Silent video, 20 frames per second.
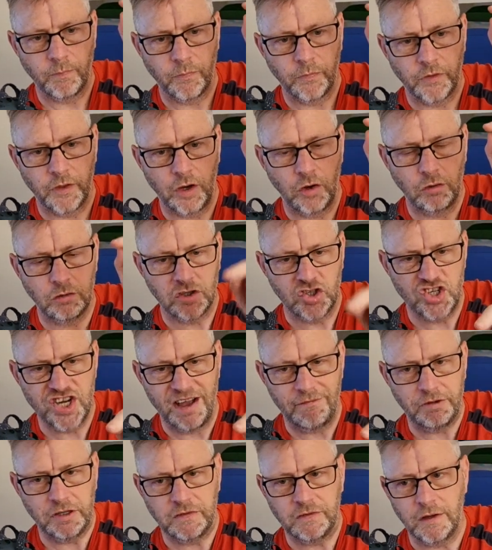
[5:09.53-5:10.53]

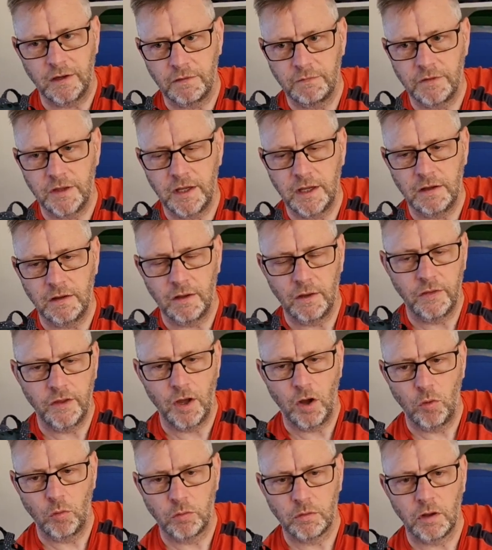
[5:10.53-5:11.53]
longevity of the
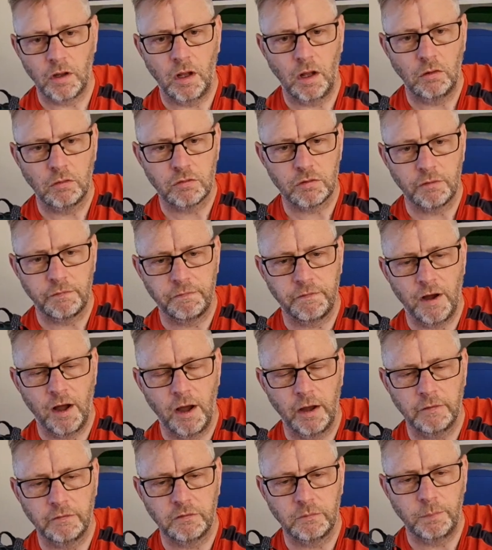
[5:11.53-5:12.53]
old Ultra
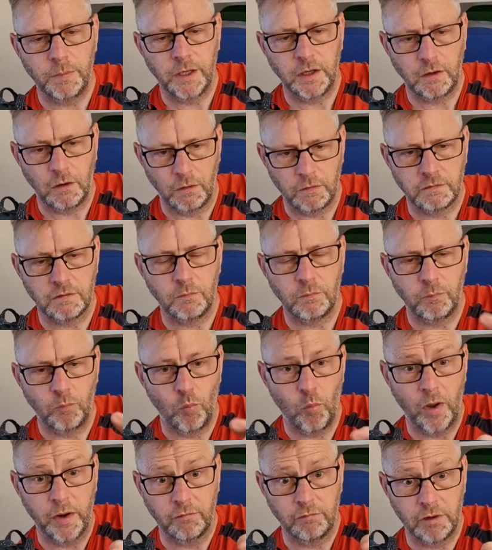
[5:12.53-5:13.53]
5s, because of
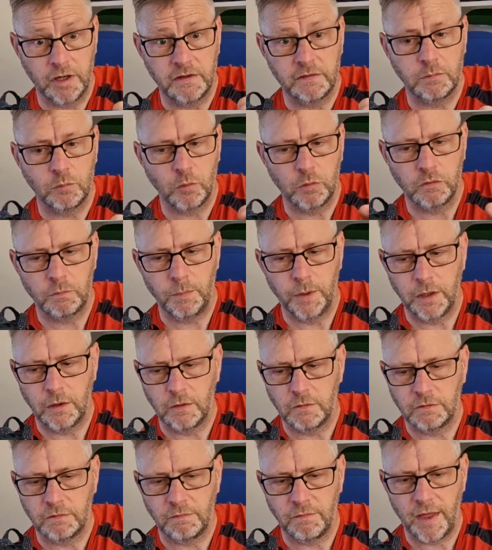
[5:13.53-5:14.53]
one reason was
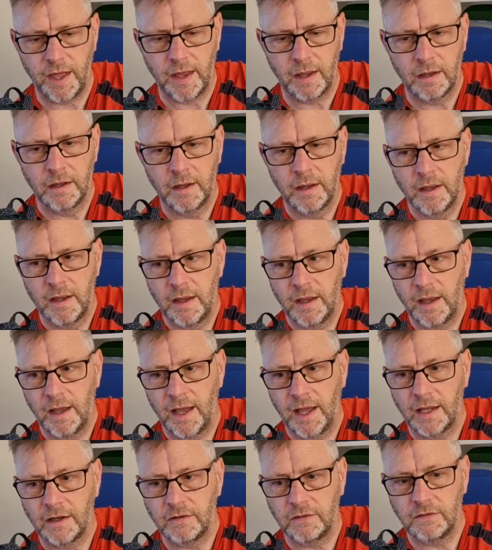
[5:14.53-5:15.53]
because of that,
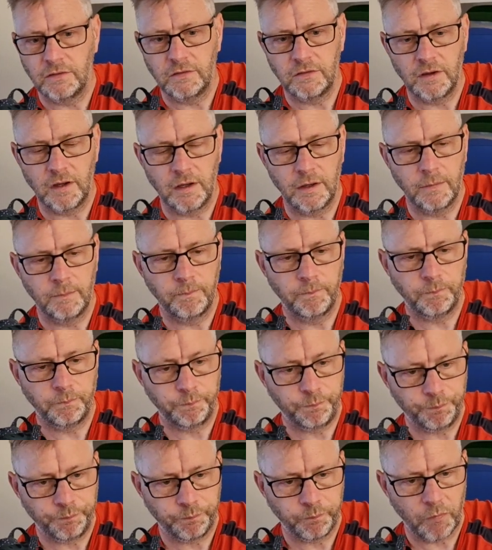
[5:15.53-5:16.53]
and
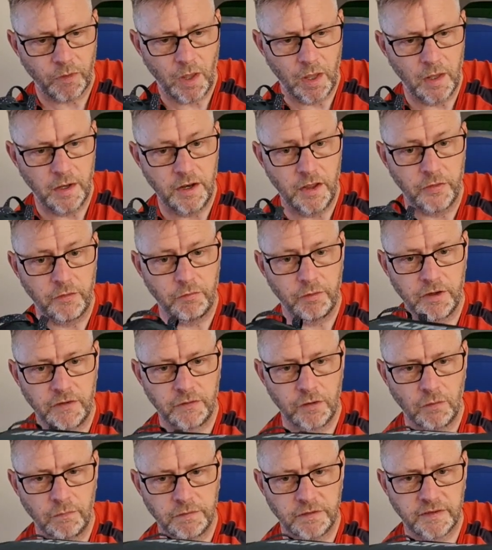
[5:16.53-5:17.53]
another
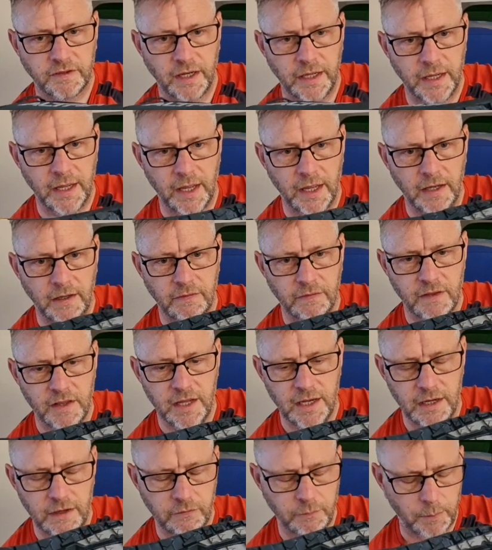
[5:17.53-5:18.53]
reason obviously is
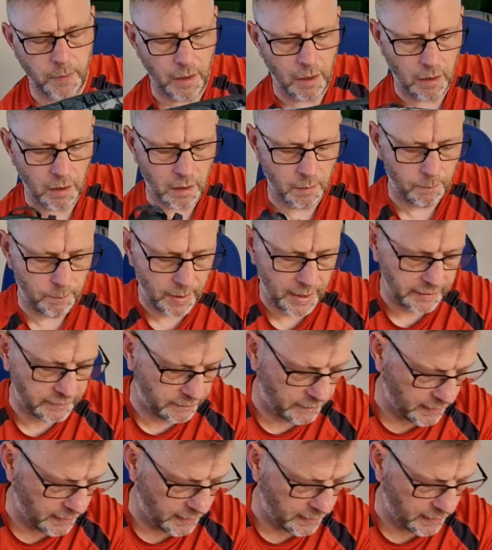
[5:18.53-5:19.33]
these, but I'll come back to